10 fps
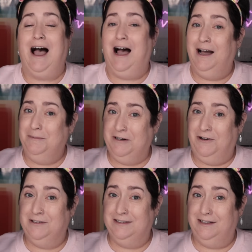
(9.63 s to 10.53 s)
I'm an
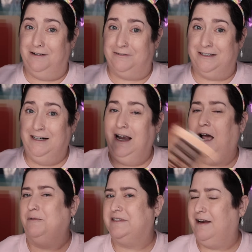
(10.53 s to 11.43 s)
Aldi lover.
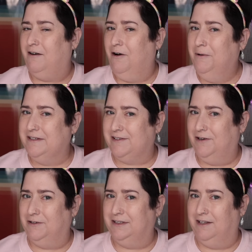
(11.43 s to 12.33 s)
I was not always an
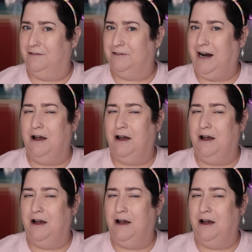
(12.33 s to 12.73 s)
Aldi lover.